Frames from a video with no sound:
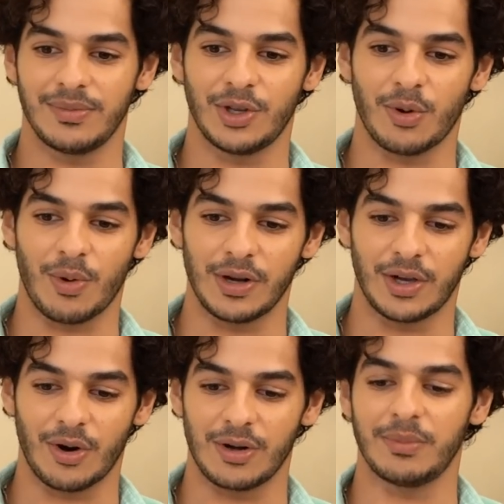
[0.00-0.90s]
you know,
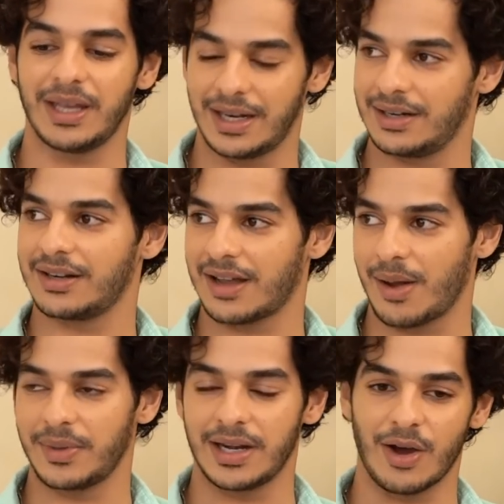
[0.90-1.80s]
mollycoddled me and
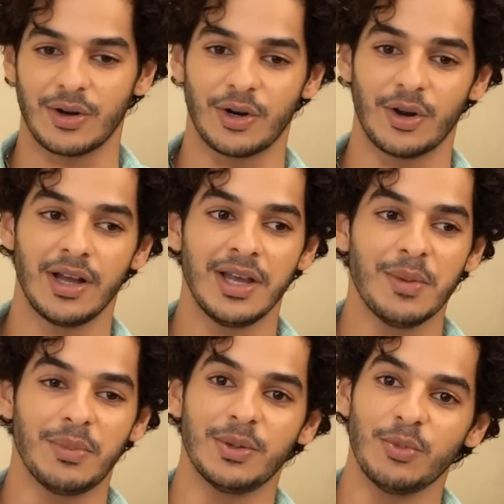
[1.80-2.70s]
calmed me down and all.
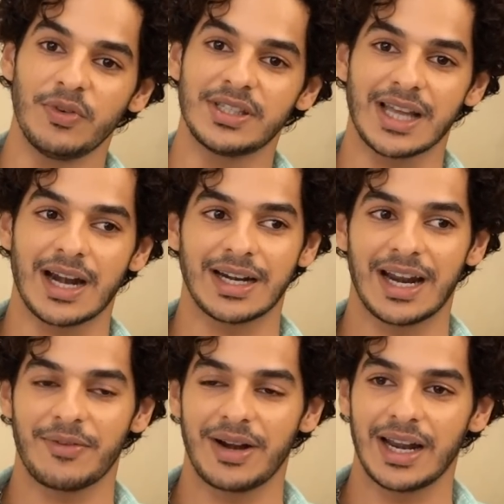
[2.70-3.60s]
But the movie started
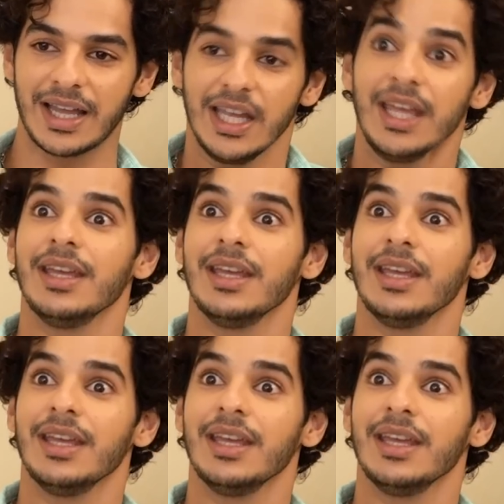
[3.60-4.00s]
and I went like,